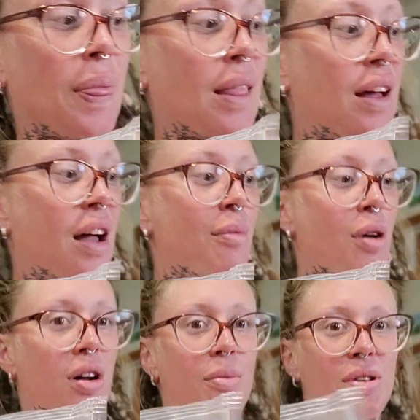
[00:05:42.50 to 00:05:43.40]
Like, I
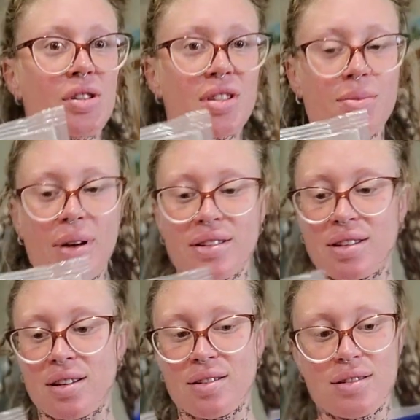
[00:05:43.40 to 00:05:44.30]
bought a bunch of
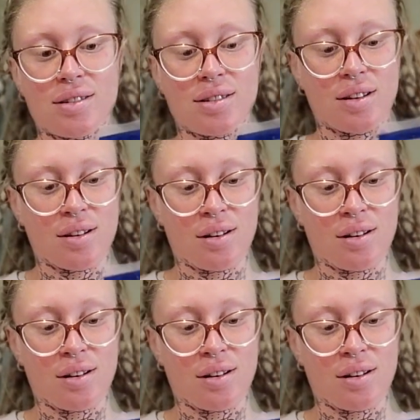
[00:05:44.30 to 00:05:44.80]
spices.